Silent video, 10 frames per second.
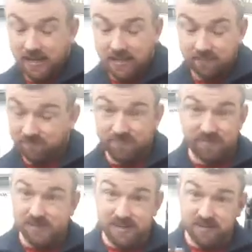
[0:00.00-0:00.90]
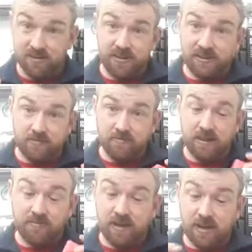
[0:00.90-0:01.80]
And these are great. They're
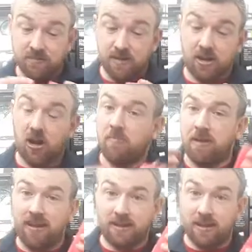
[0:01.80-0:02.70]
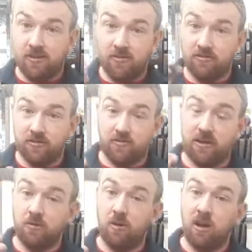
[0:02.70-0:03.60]
really fast, really compact, and I used this for
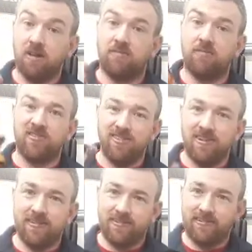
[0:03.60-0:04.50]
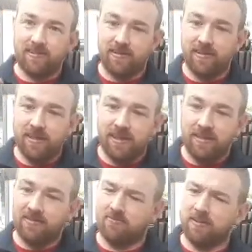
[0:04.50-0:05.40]
hill walking for years.
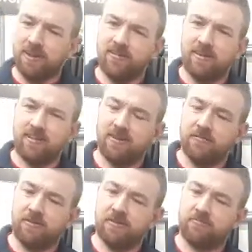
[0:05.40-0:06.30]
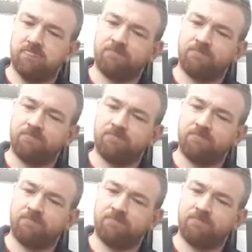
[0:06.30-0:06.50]
This one here is actually about